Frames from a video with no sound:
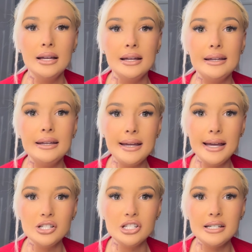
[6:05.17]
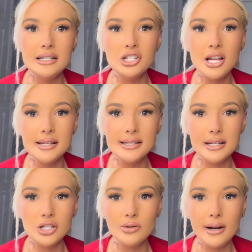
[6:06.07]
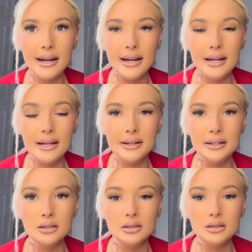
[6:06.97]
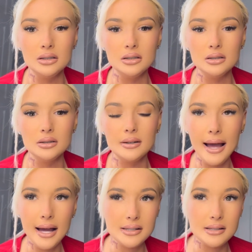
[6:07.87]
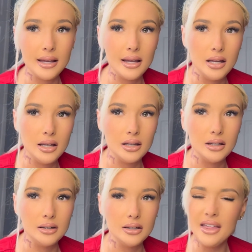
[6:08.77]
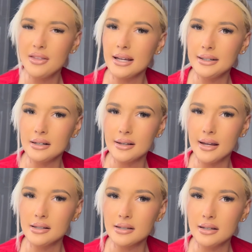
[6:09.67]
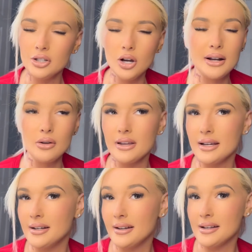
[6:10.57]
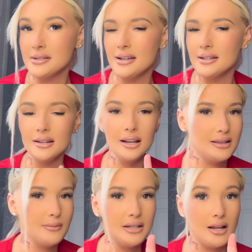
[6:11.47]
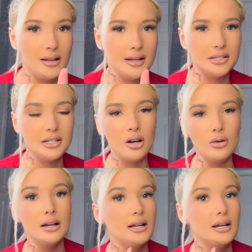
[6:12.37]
EKG, chest x-ray, CAT scan. I think I did a CAT scan. No, I don't think I did a CAT scan. Let me not lie to y'all.